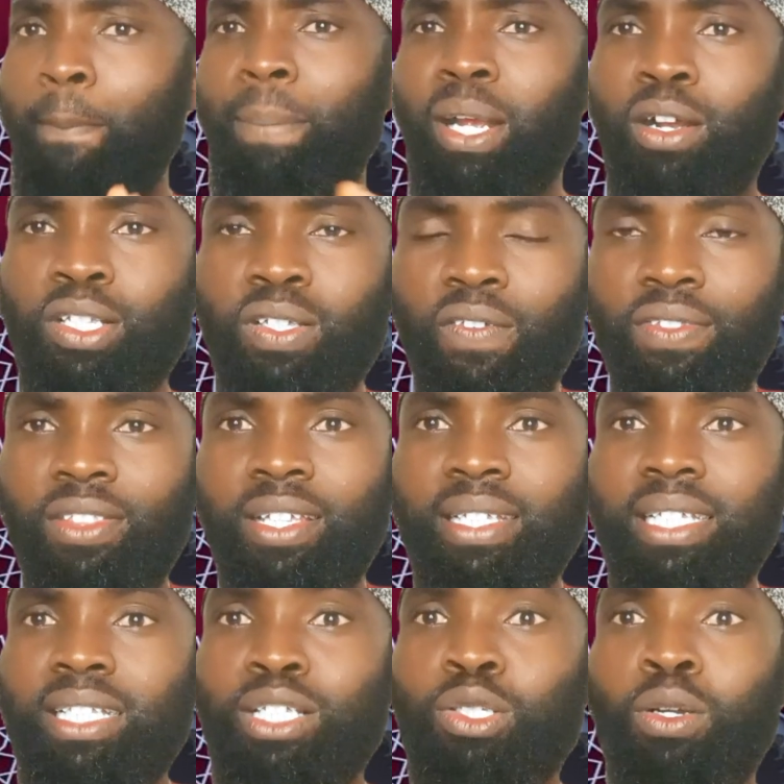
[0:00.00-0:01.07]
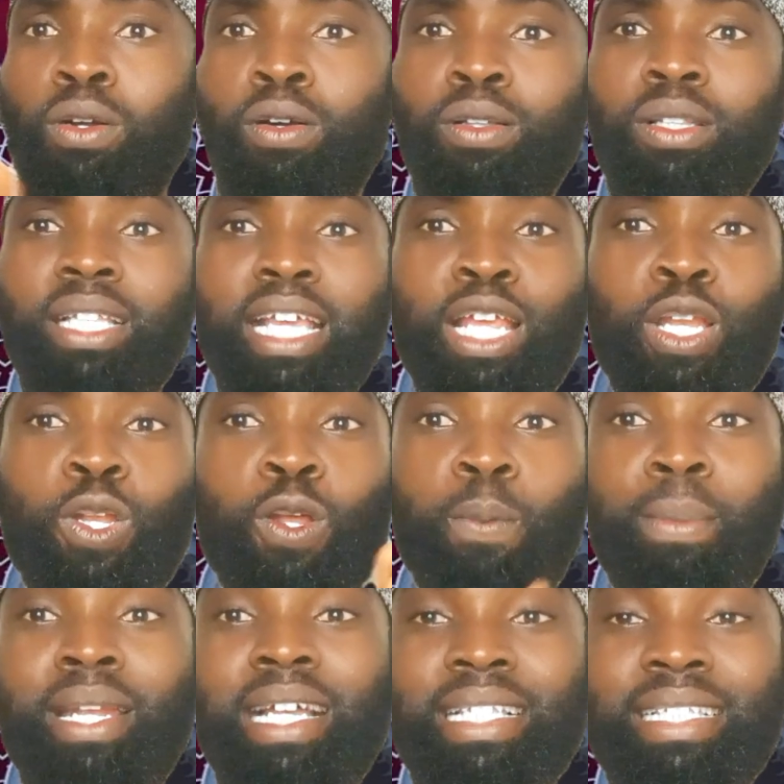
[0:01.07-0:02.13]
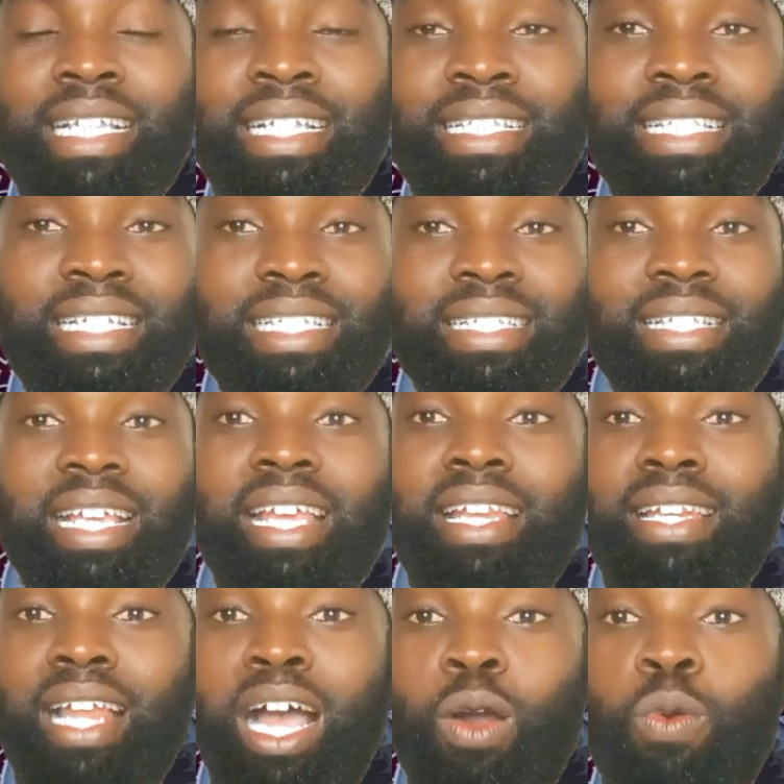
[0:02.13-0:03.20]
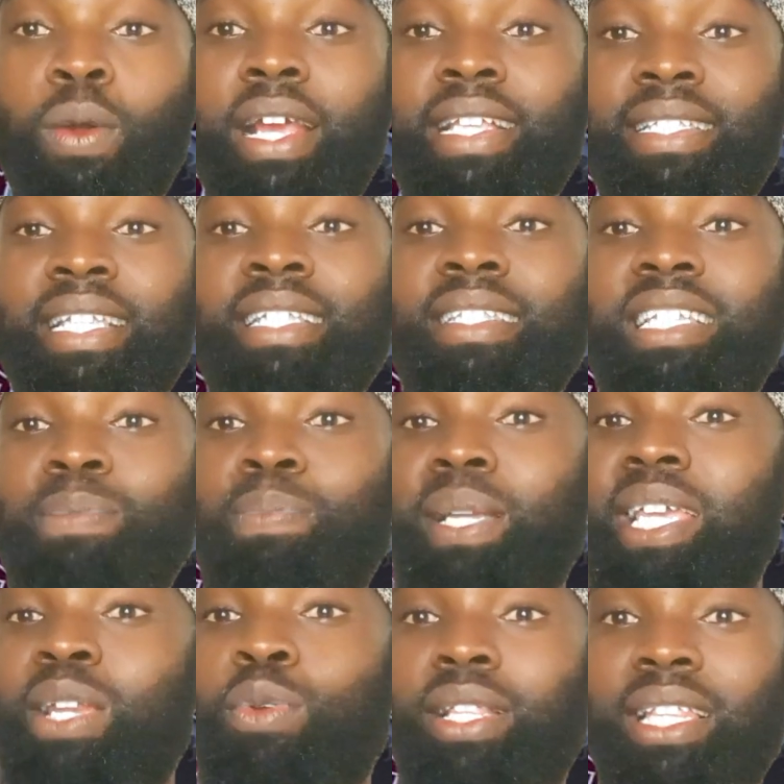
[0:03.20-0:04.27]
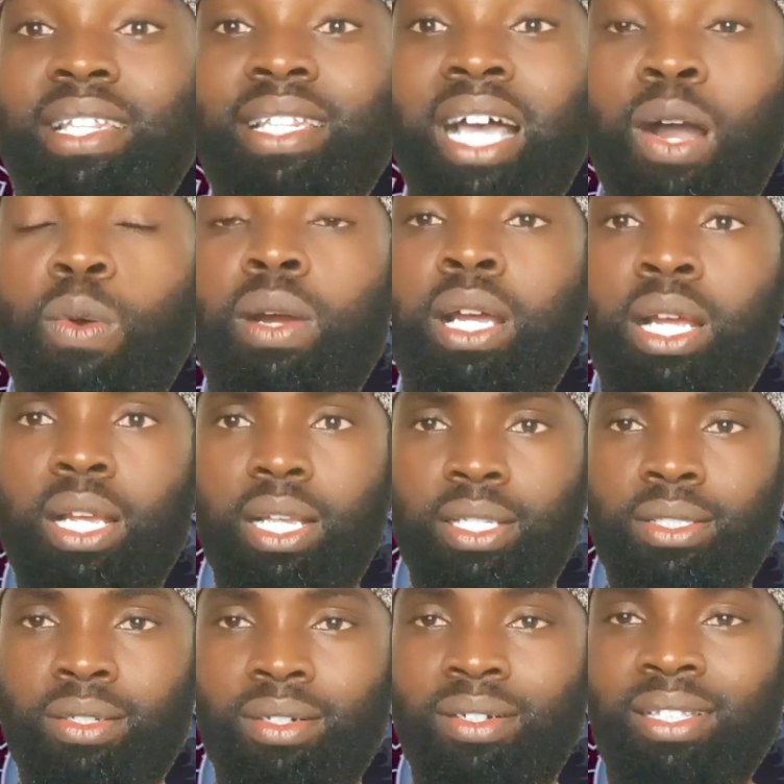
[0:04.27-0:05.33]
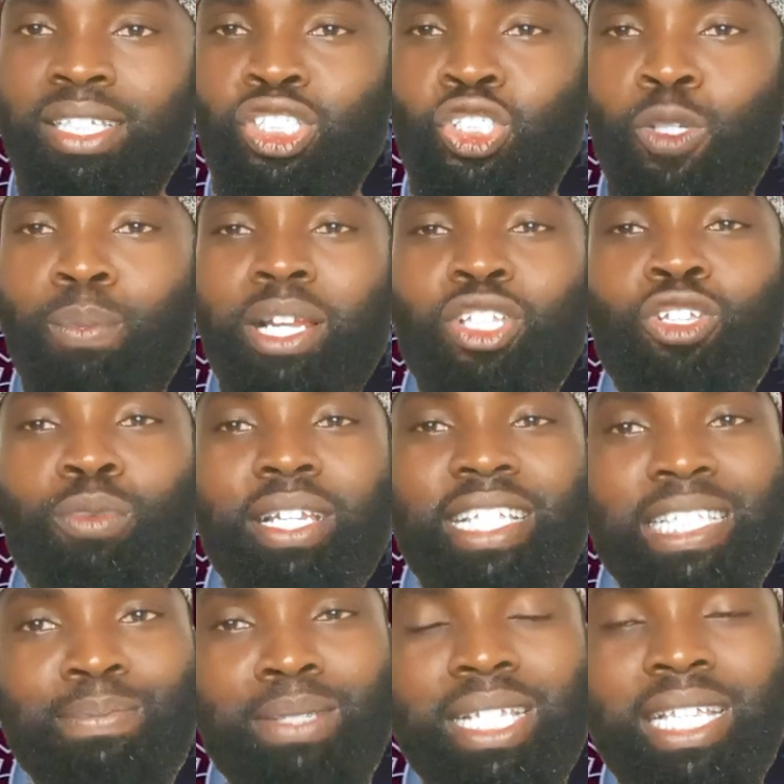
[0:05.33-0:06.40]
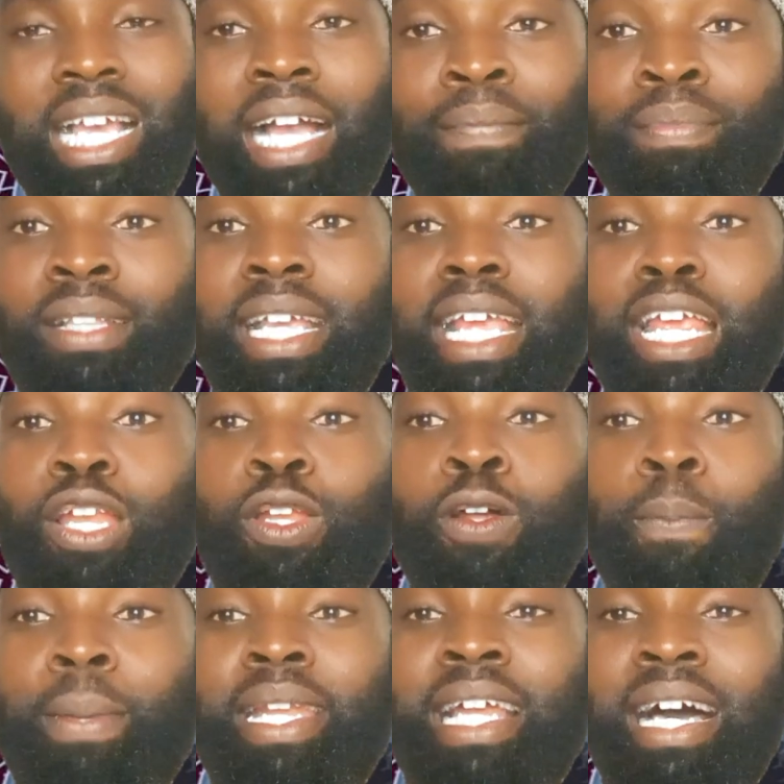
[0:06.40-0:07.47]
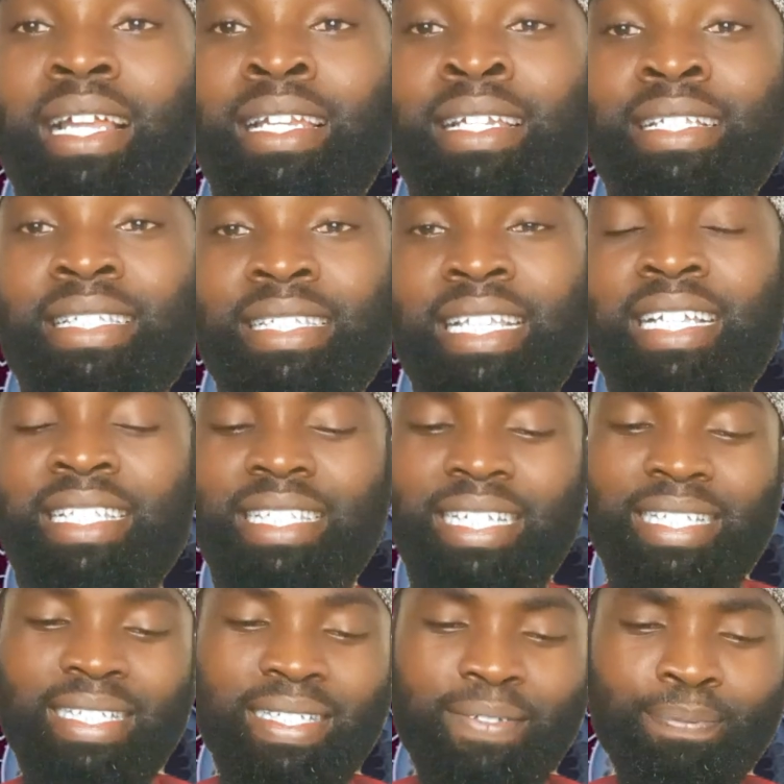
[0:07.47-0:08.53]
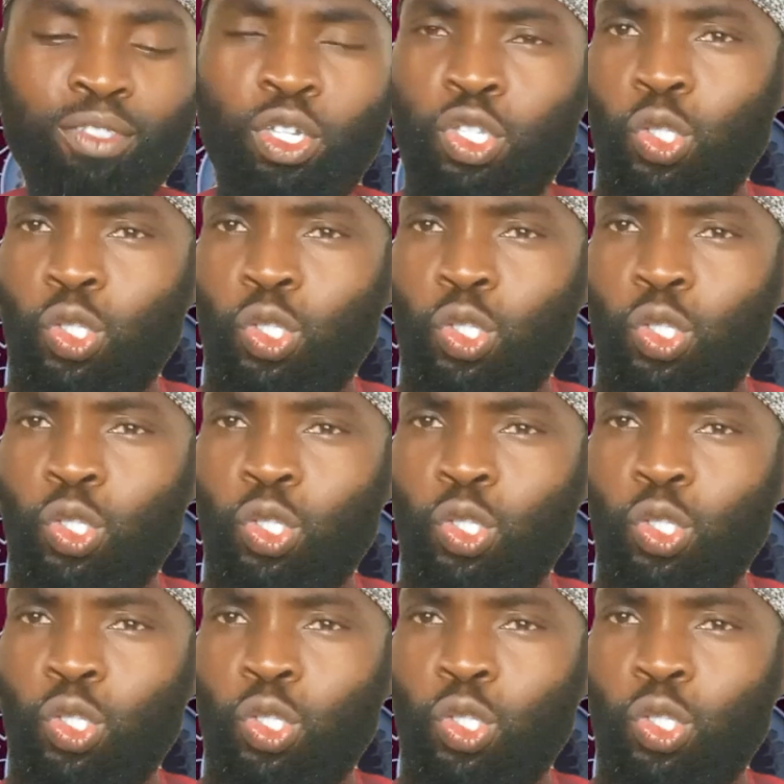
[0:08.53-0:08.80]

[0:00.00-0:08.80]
Because of this, it is called a nominal sentence. A noun, a sentence beginning with a noun is called jumlatun ismiya, a nominal sentence.